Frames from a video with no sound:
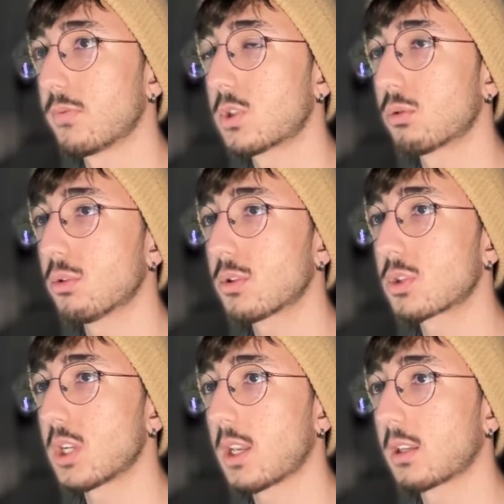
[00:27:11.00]
We should also
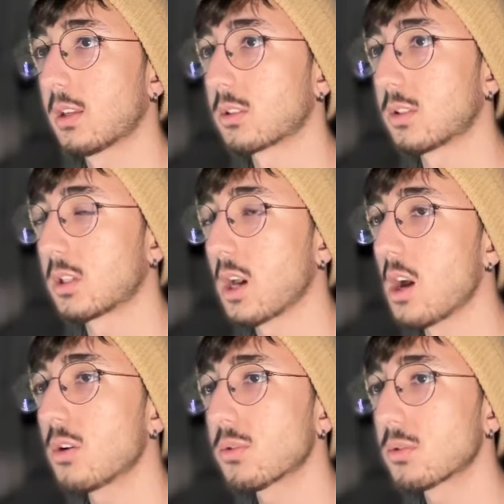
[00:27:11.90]
check the
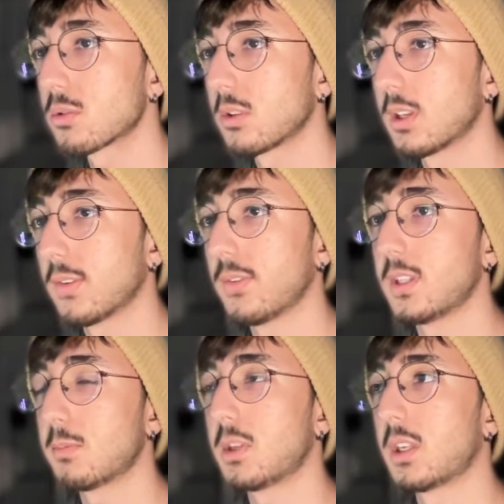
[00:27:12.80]
counts. If
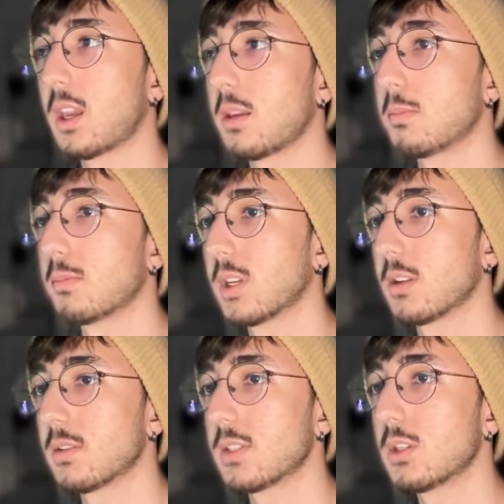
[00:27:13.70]
it became
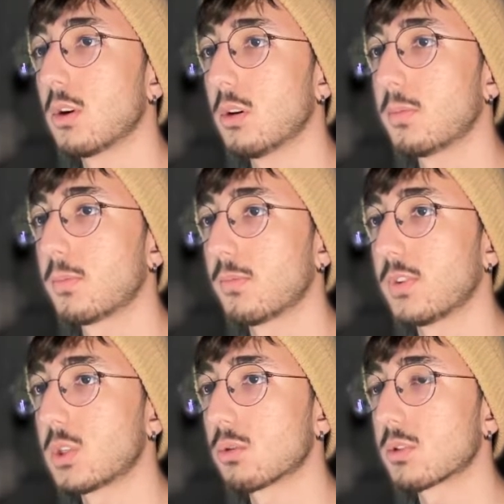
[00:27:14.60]
0,
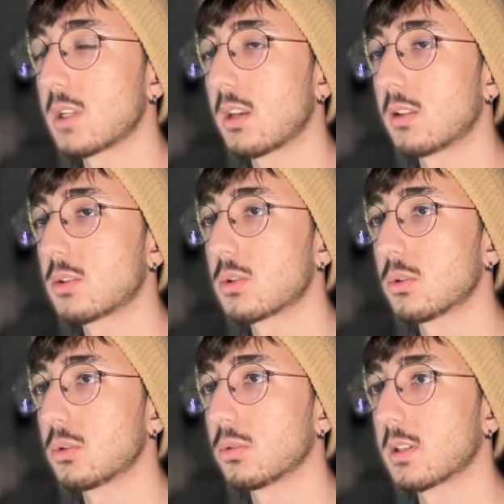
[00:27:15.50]
we should set it
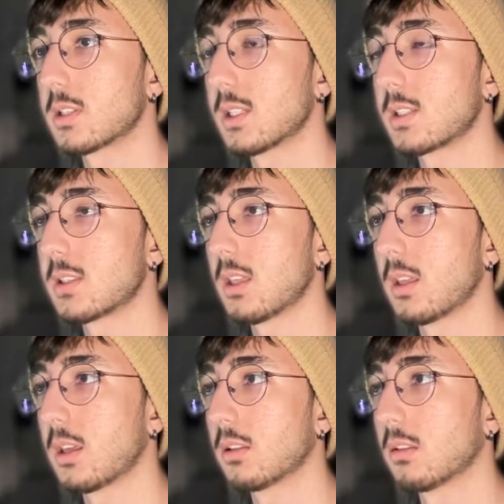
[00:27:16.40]
to 60
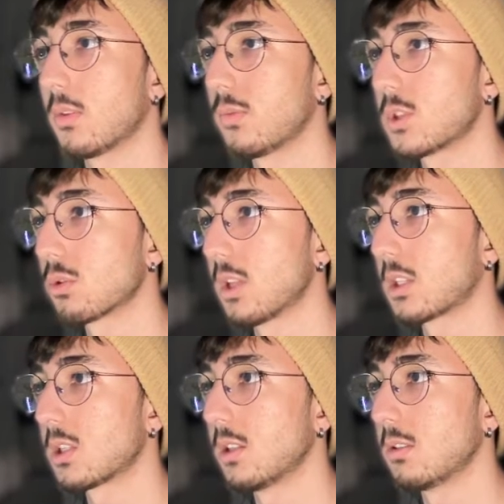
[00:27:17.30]
again. We should
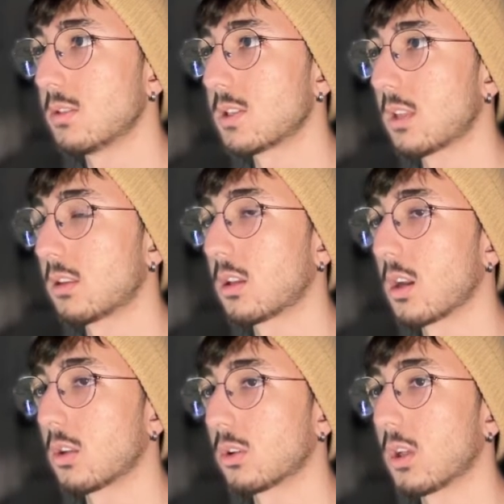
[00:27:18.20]
actually reset the
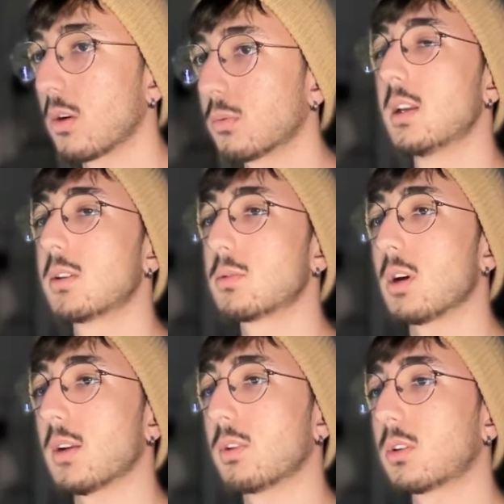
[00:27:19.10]
countdown. So
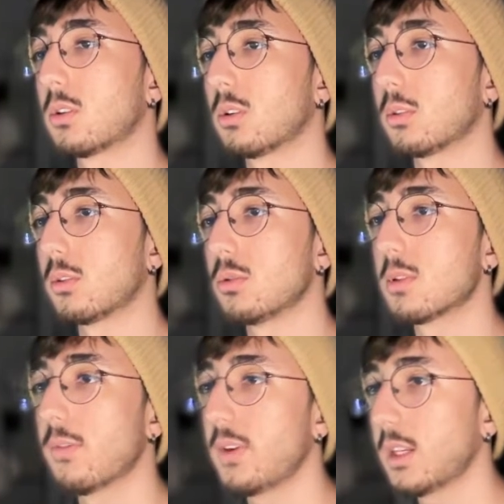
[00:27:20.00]
I will call use
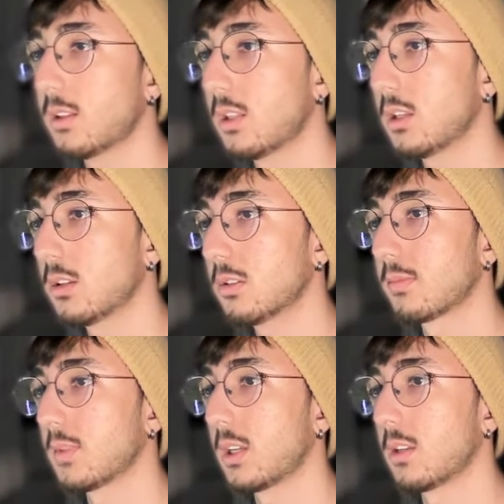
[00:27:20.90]
effect here
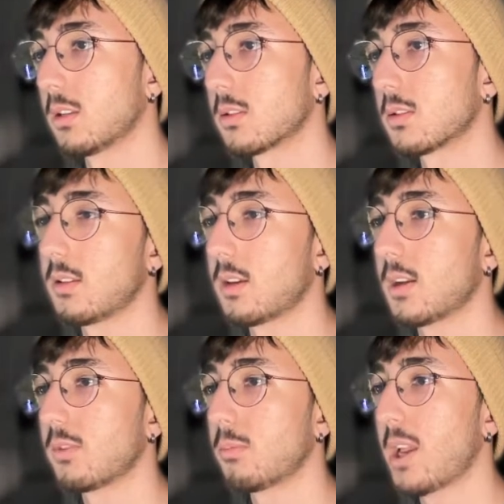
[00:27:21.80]
and
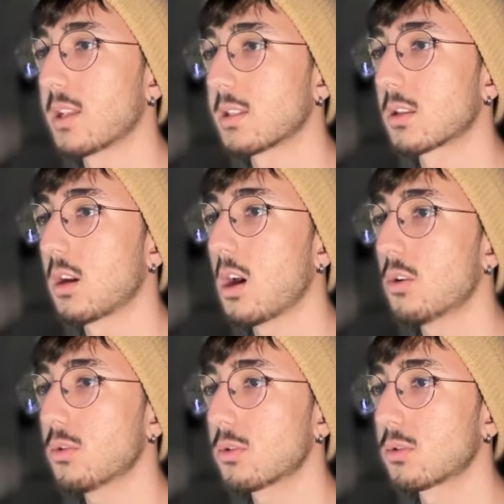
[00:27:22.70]
I will pass
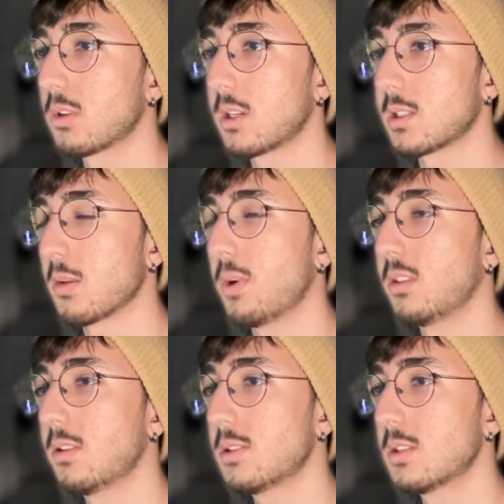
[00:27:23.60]
count as
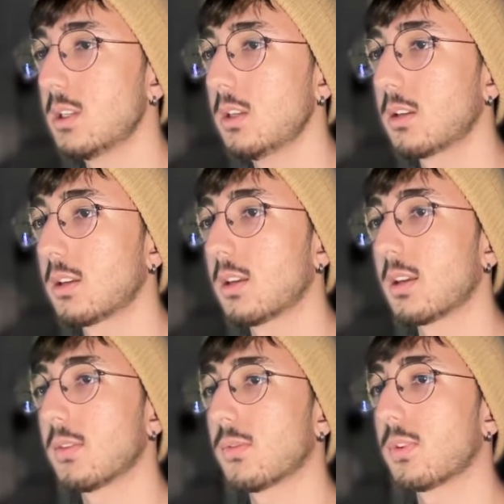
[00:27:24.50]
dependency.
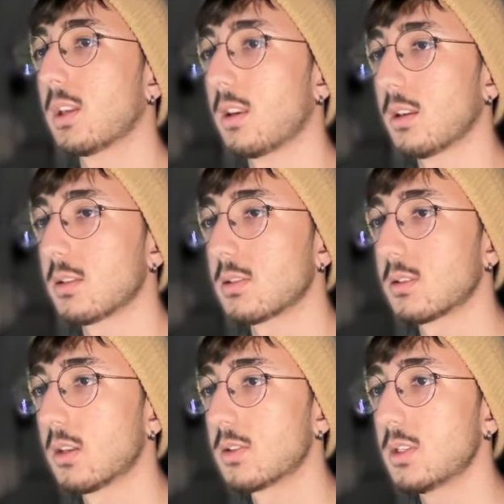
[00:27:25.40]
If it
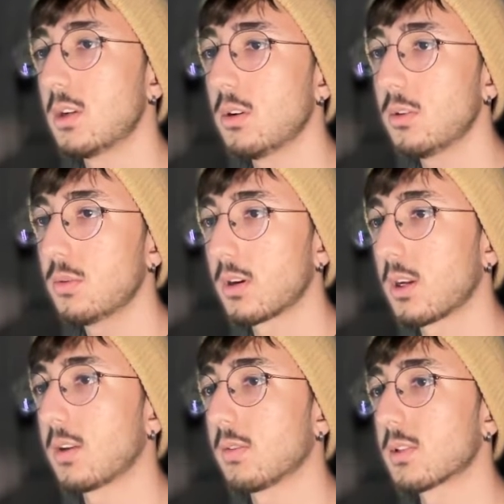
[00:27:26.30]
is 0,
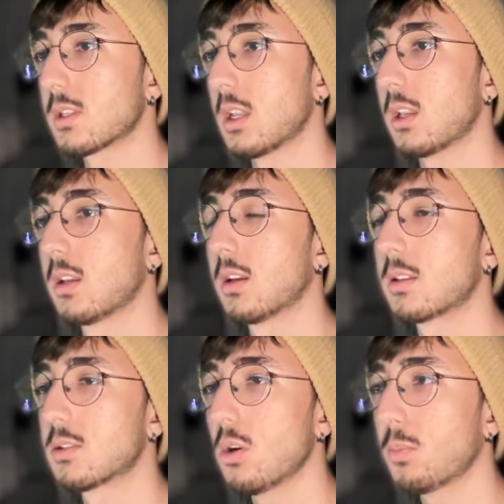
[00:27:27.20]
I will say
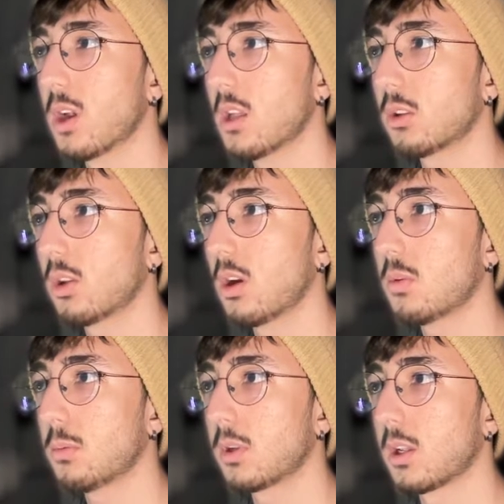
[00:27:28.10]
stop
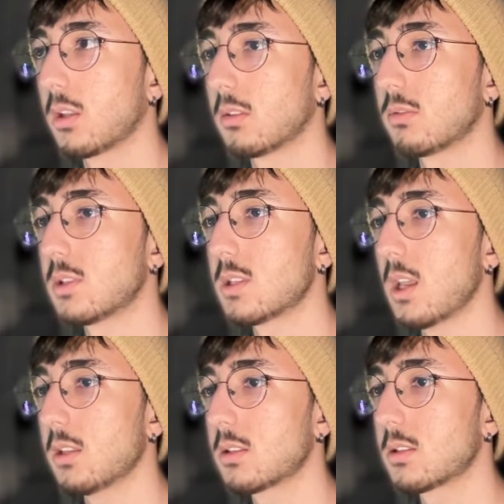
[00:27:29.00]
countdown and
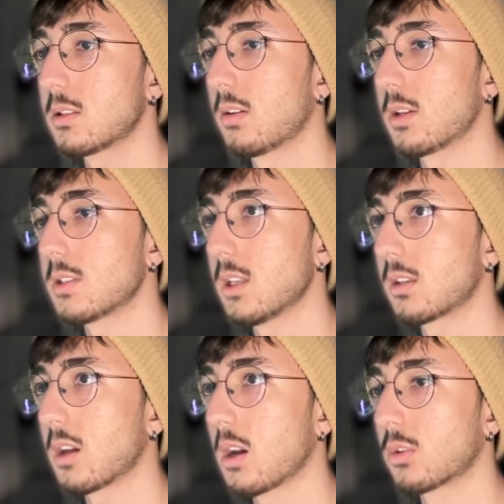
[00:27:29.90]
reset
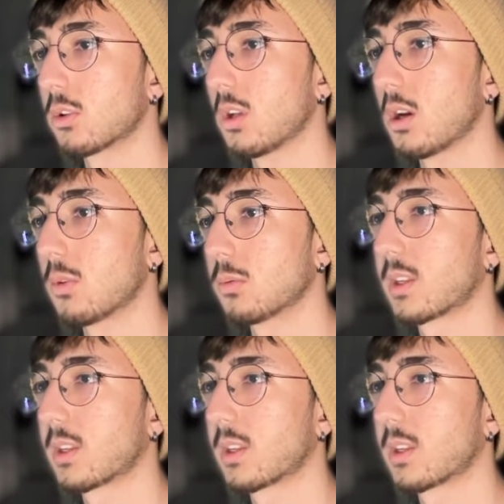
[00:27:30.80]
countdown